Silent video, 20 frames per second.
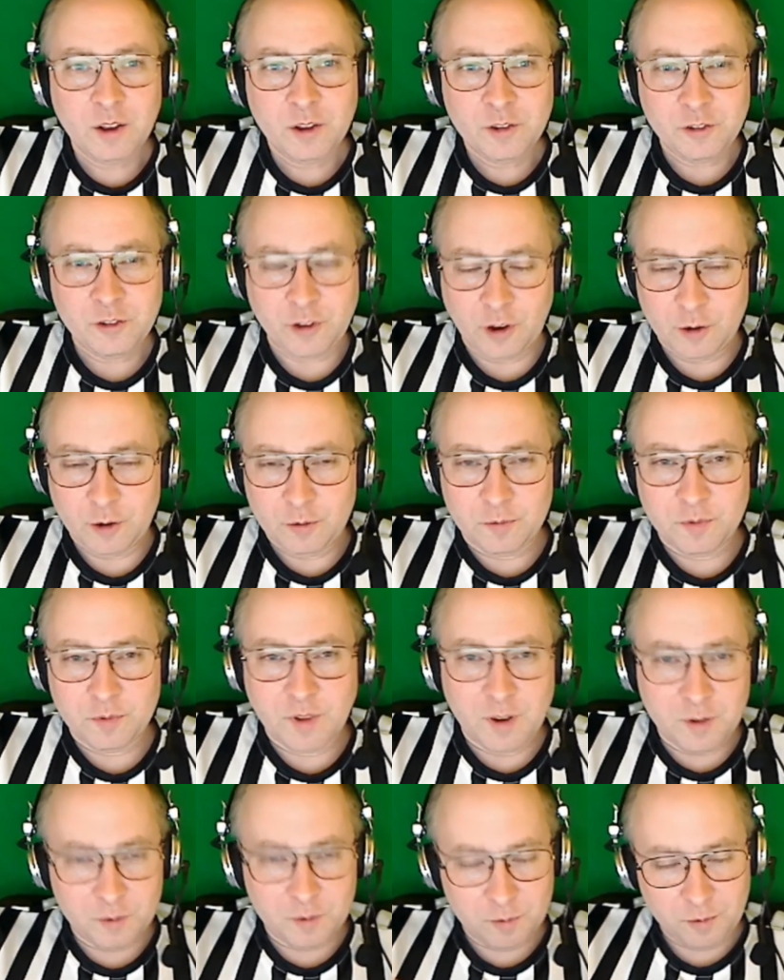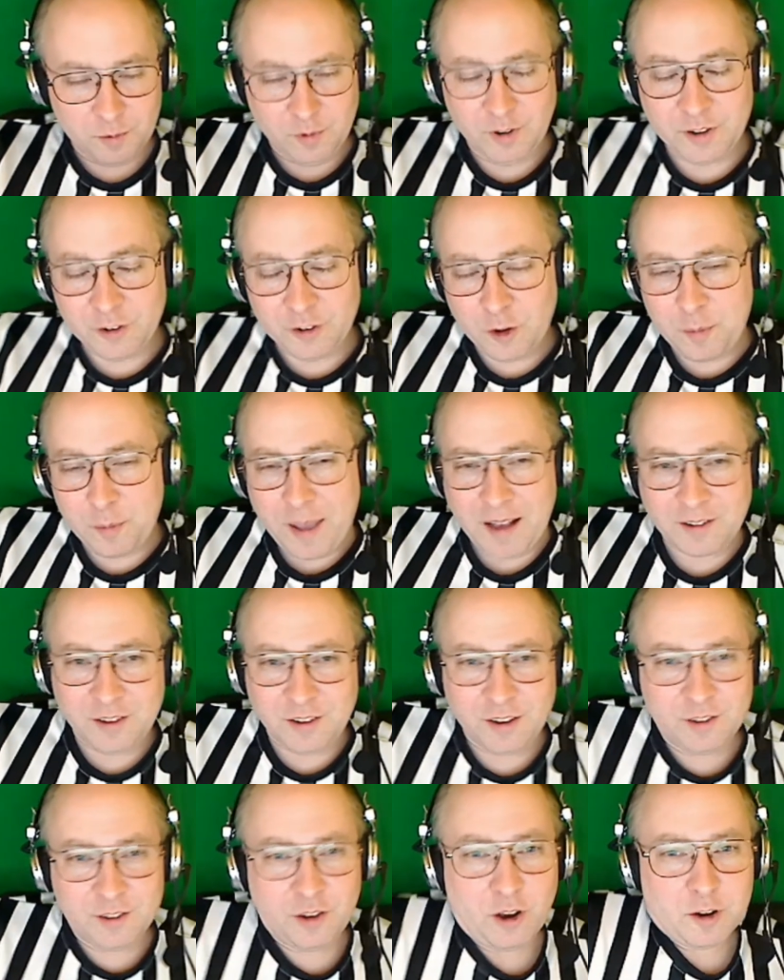So let's go back
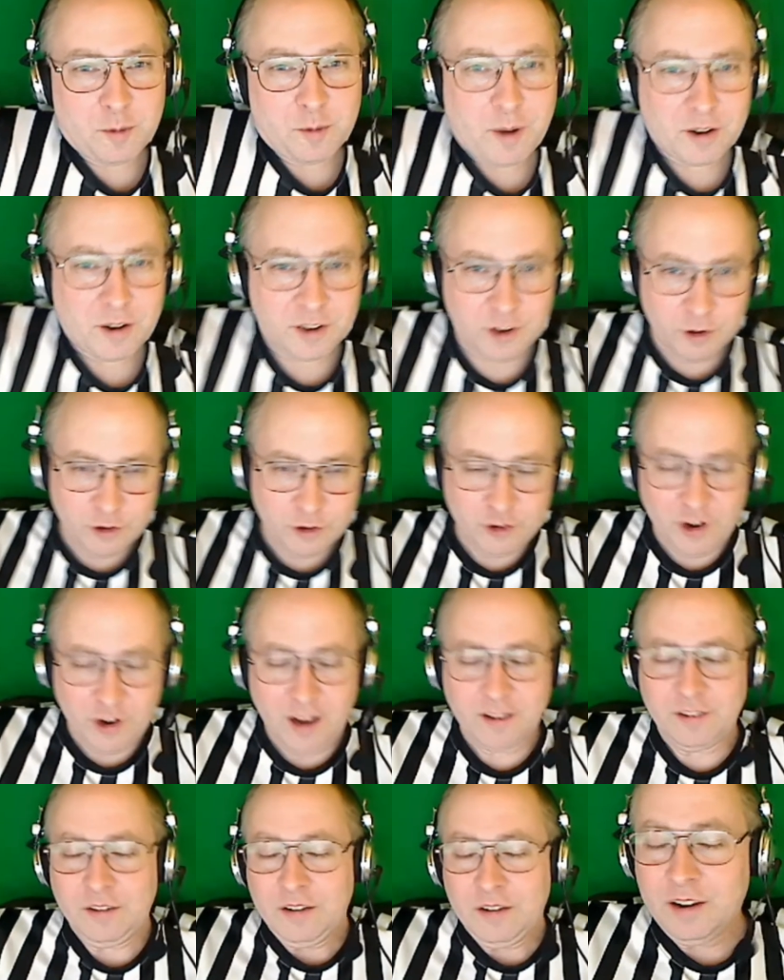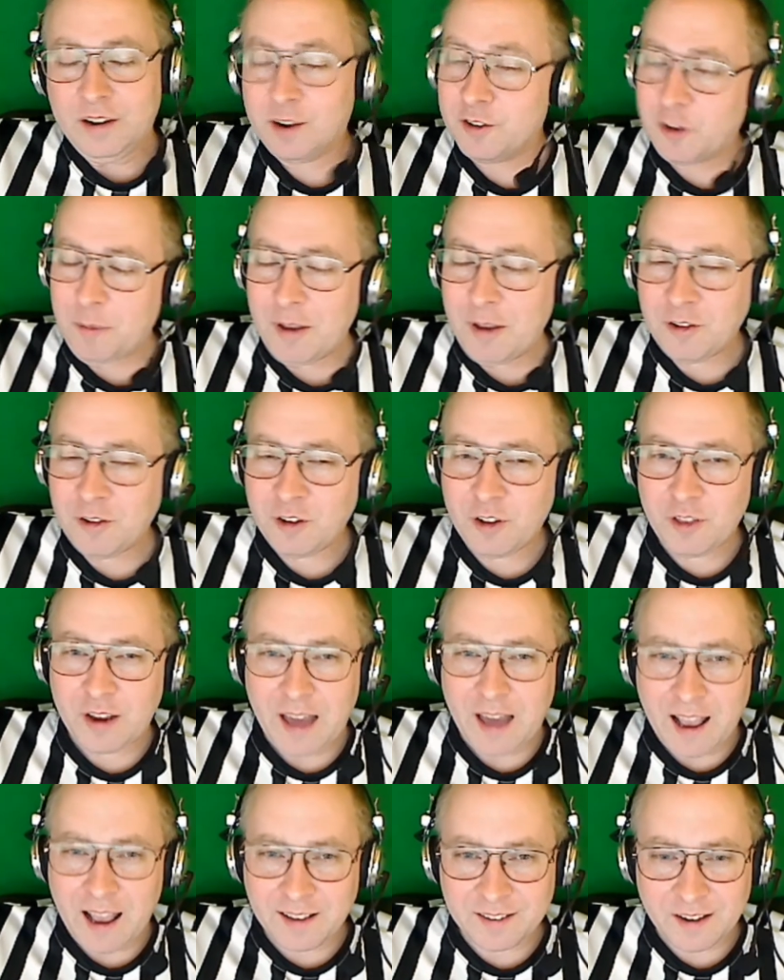to talking about gear checks. Now, as I mentioned in the
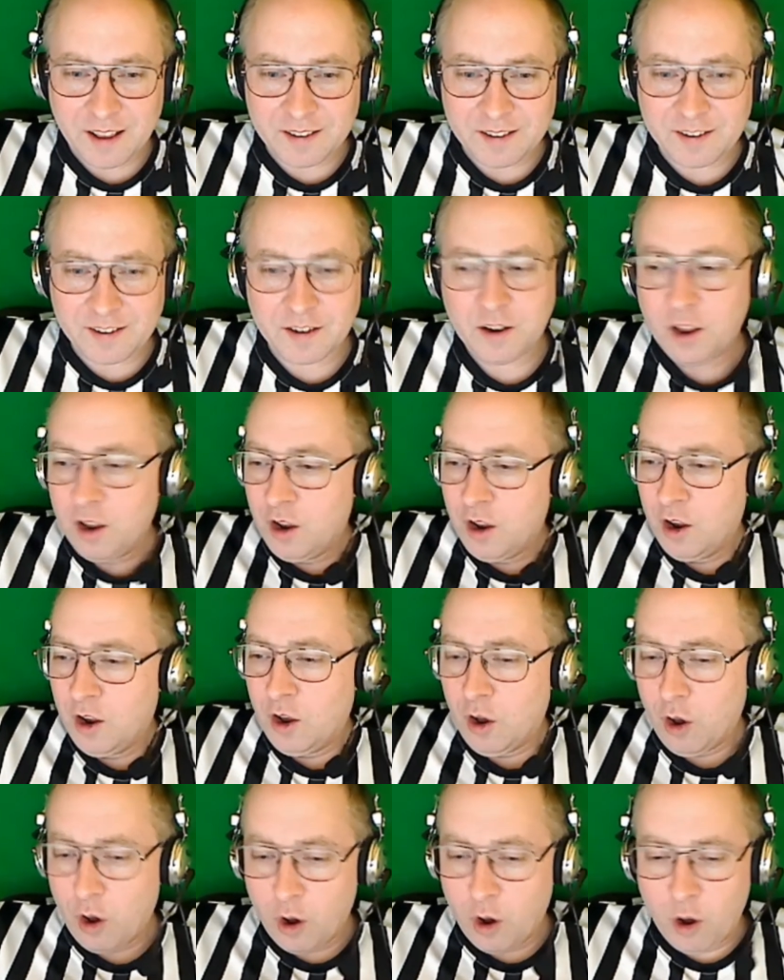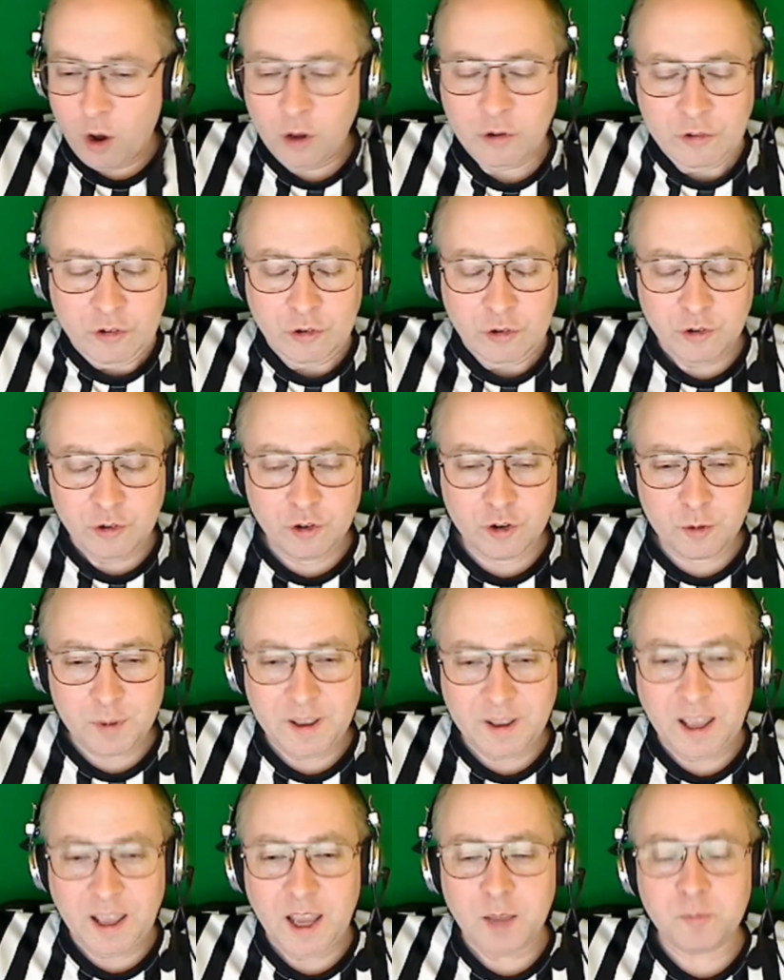last lesson, all Junior
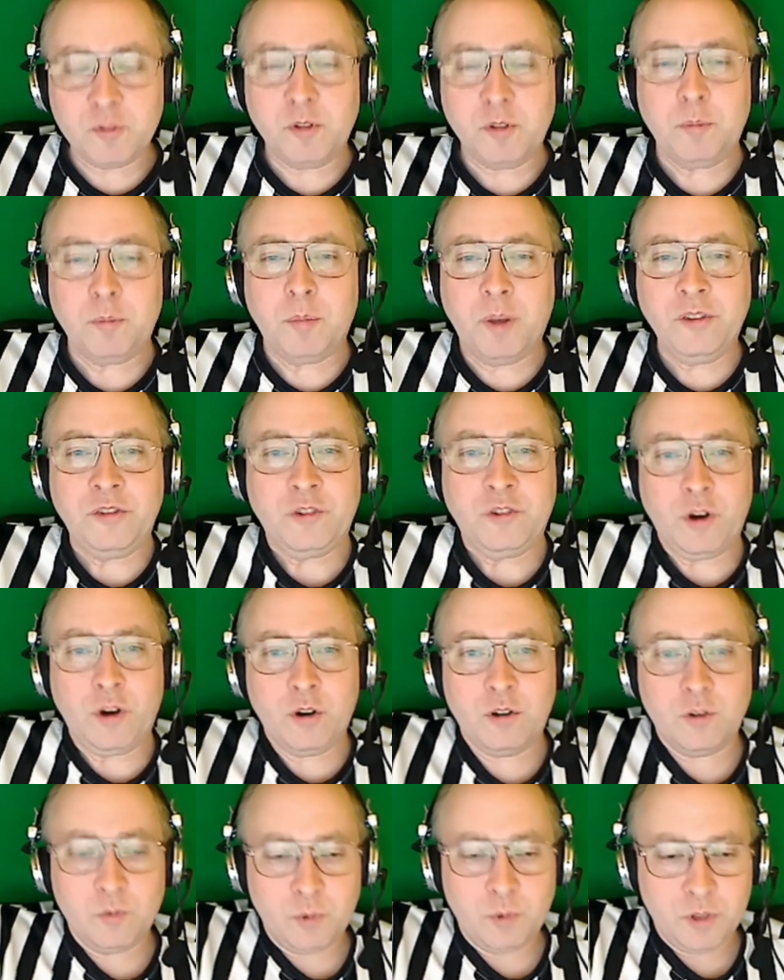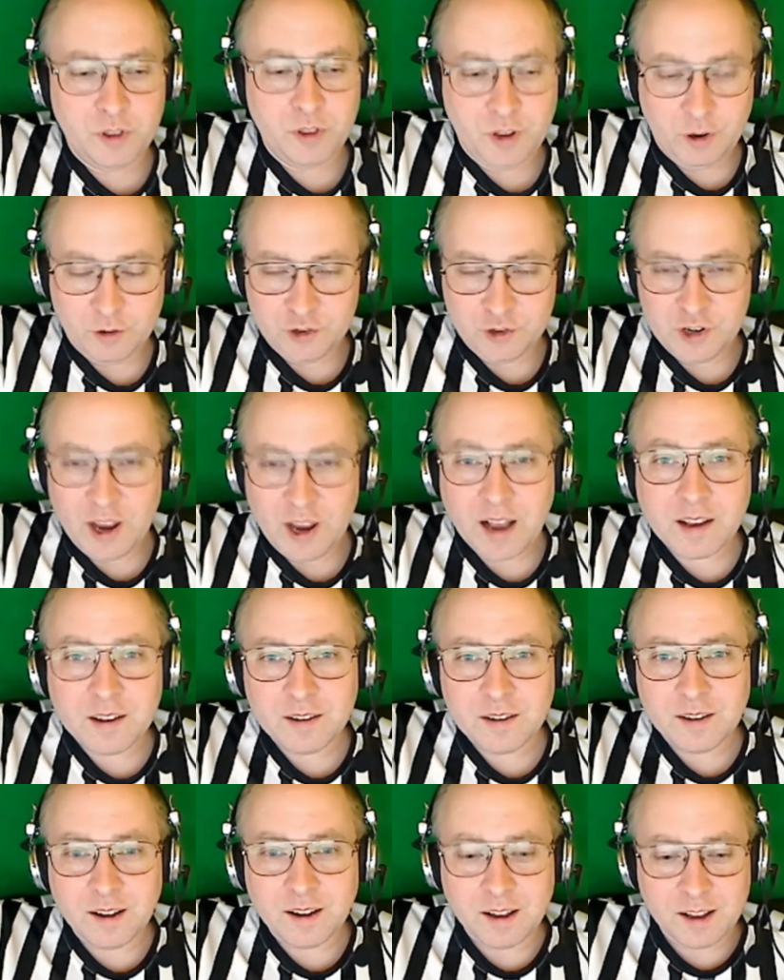Derby games must start with a gear
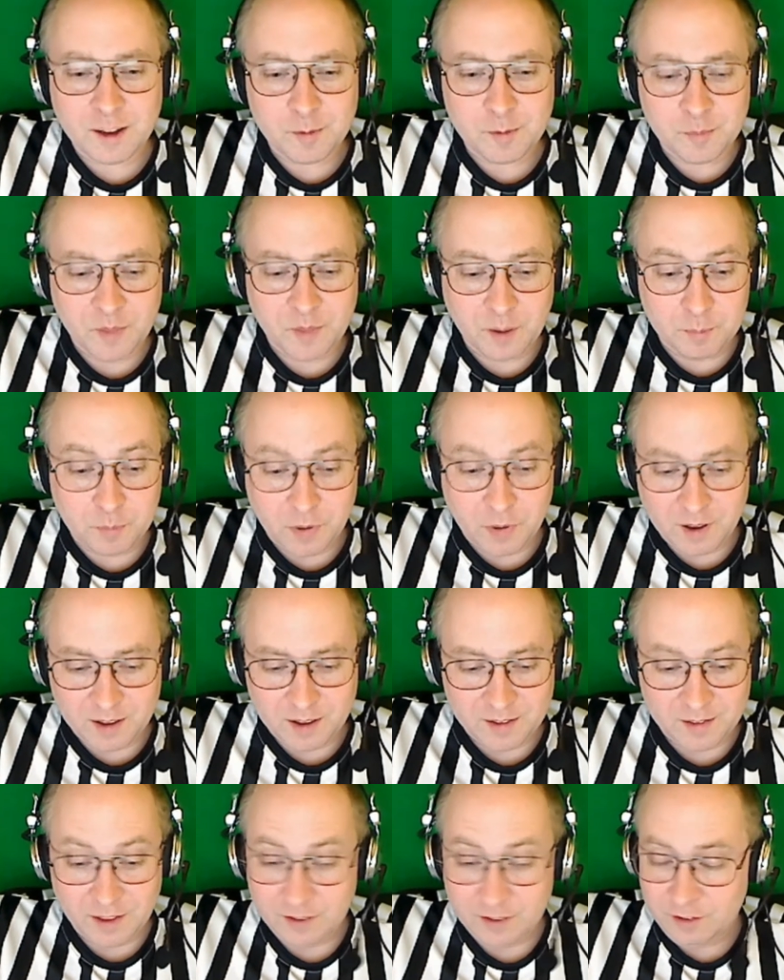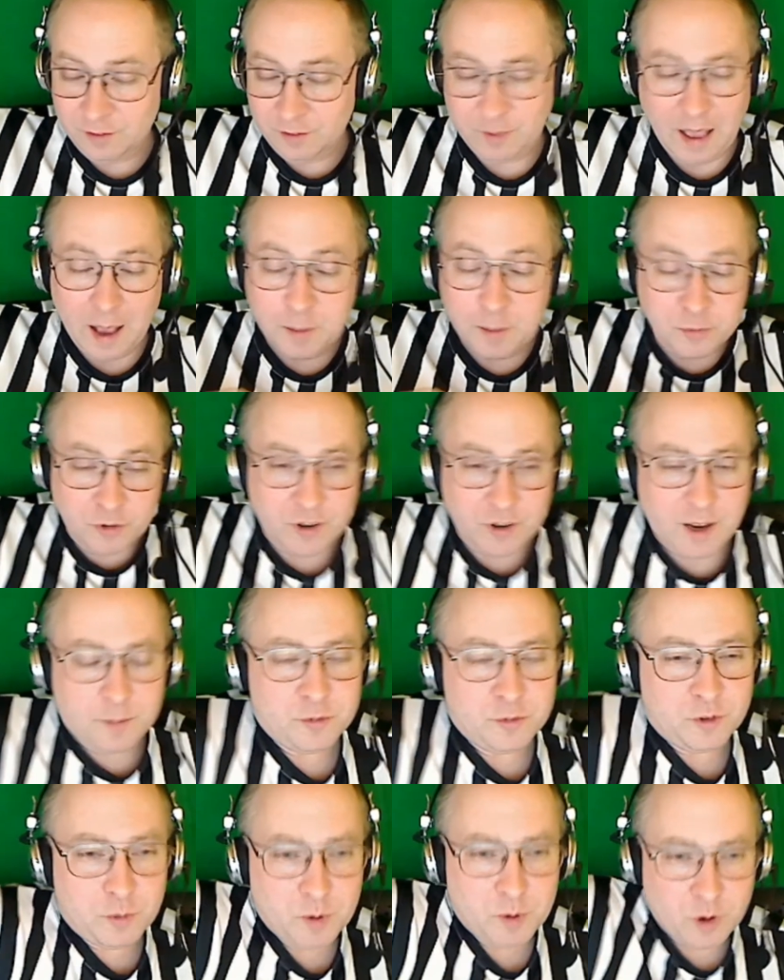check. It's
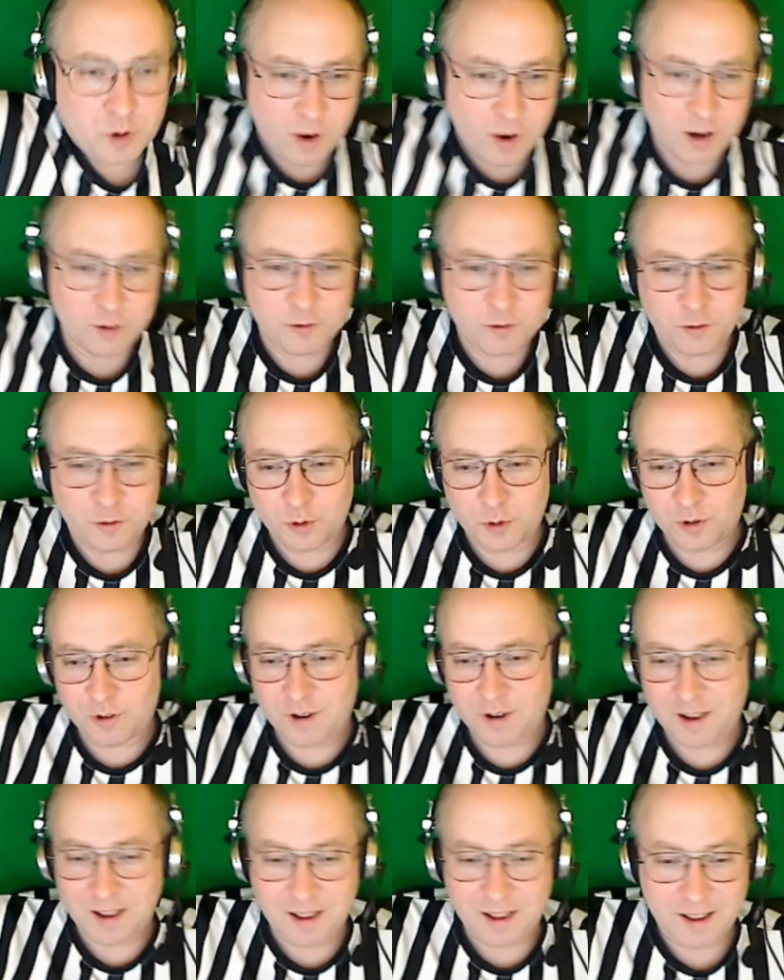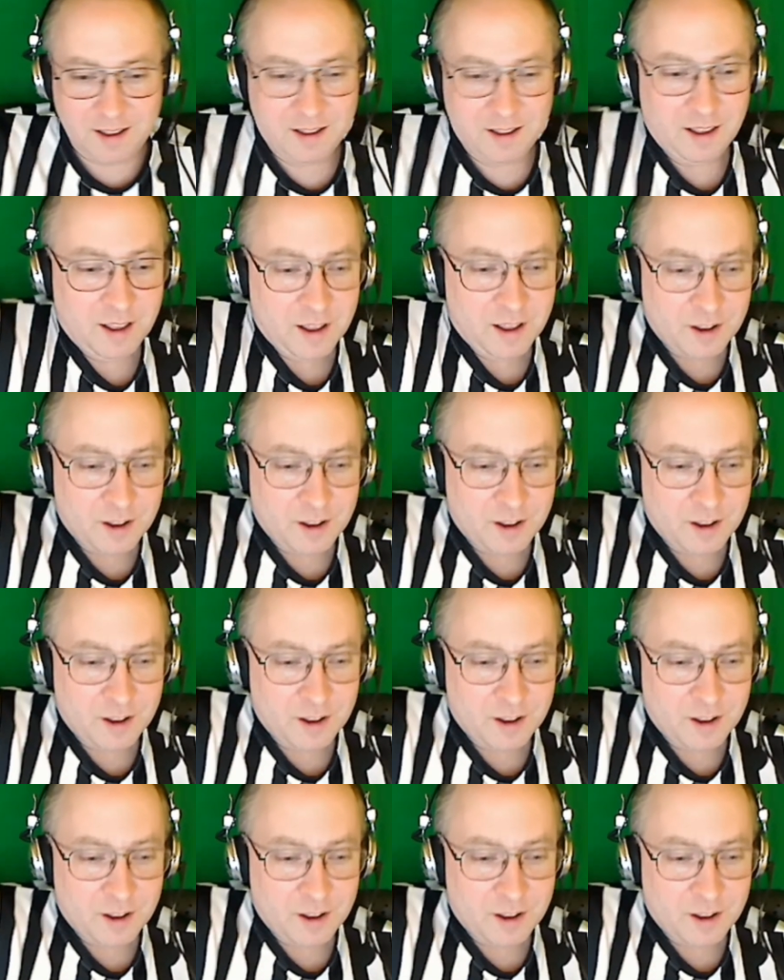absolutely required for